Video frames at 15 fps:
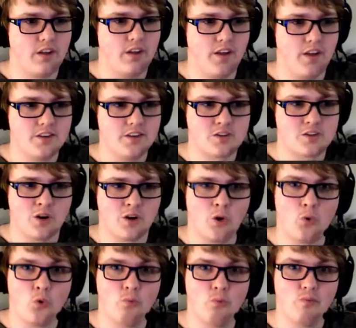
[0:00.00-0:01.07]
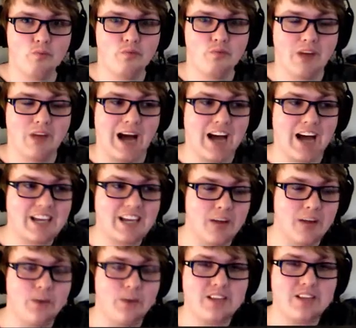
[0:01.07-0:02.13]
So, I
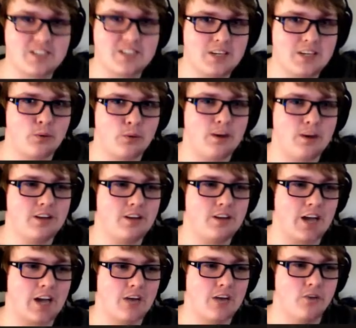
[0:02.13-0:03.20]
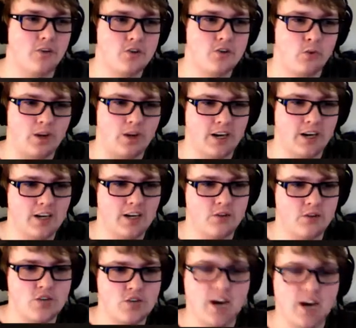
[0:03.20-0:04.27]
can't wait to see what kind of
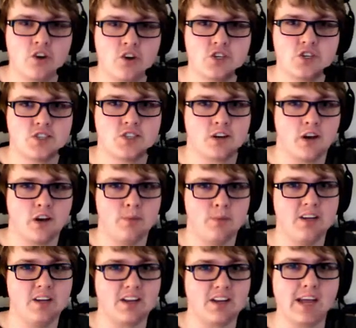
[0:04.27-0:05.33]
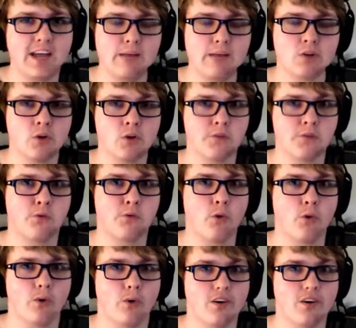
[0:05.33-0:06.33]
challenges there are going to be in the game going forward.